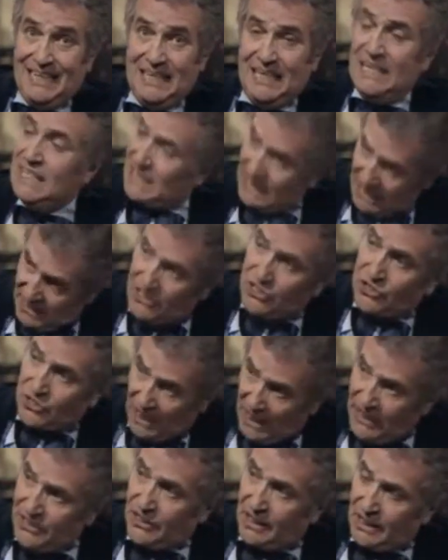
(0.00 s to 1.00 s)
It is
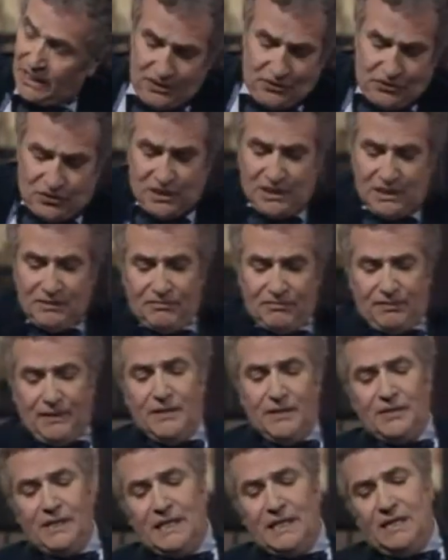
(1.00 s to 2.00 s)
tragic. You see them
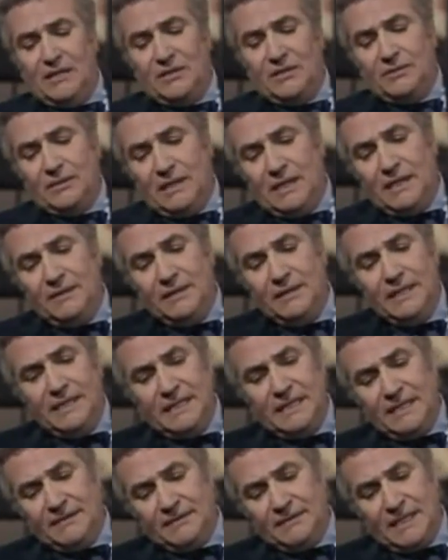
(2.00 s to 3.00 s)
floating out to a lonely
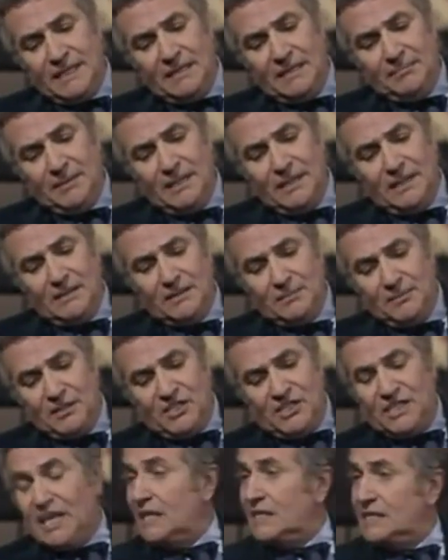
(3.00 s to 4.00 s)
death down by the lock. Be
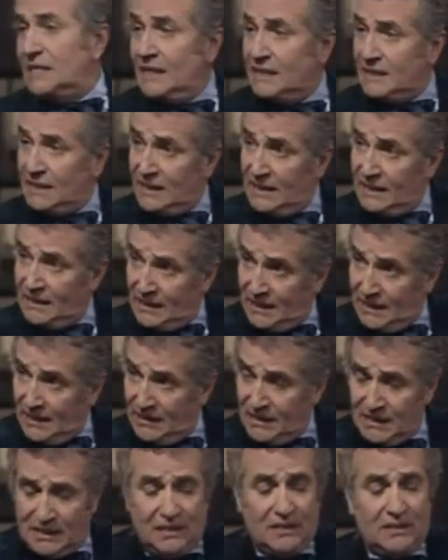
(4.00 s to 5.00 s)
sucked under near the
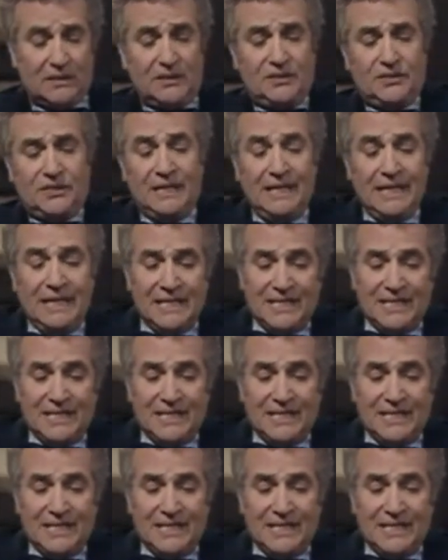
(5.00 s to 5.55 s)
nearest lock, you see.